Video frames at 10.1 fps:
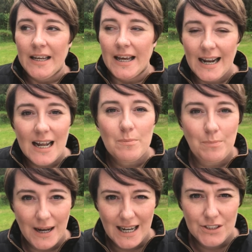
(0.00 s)
It had a
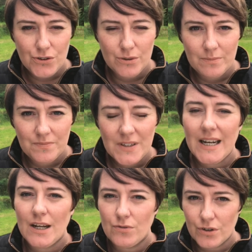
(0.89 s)
bathroom,
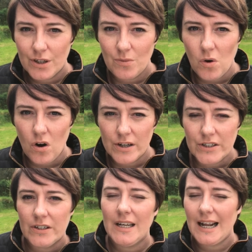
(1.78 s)
it had running
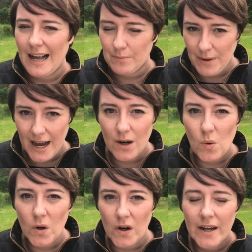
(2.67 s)
water, it had
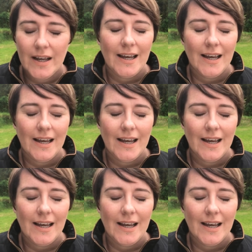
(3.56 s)
power,